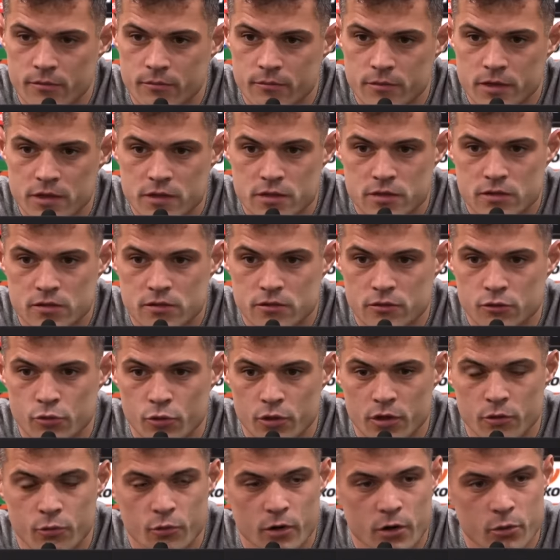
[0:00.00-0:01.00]
He's
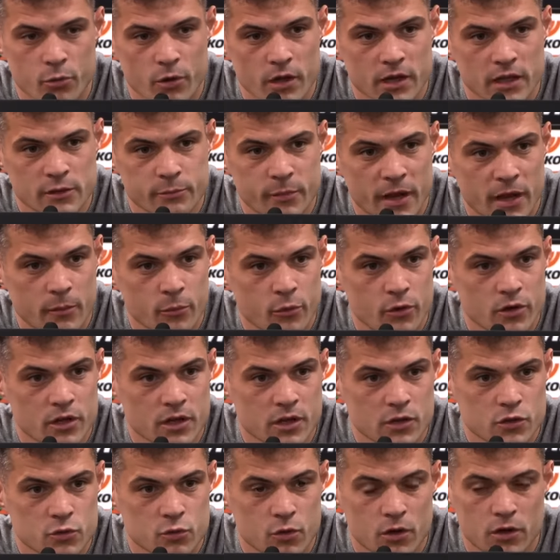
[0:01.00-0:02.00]
doing very well at Bayern Munich
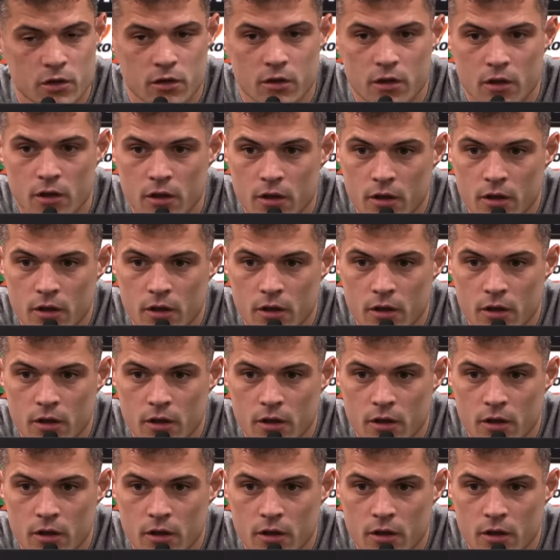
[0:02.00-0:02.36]
as well.